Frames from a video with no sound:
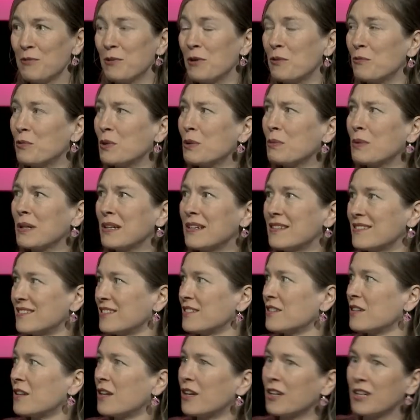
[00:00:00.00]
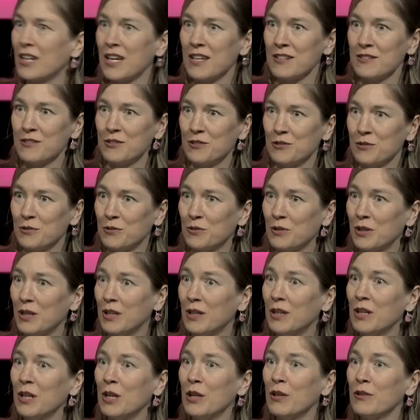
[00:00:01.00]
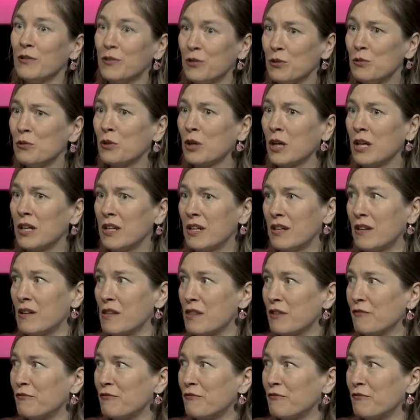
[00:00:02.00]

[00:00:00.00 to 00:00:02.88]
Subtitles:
well, we will listen again to Tore here, the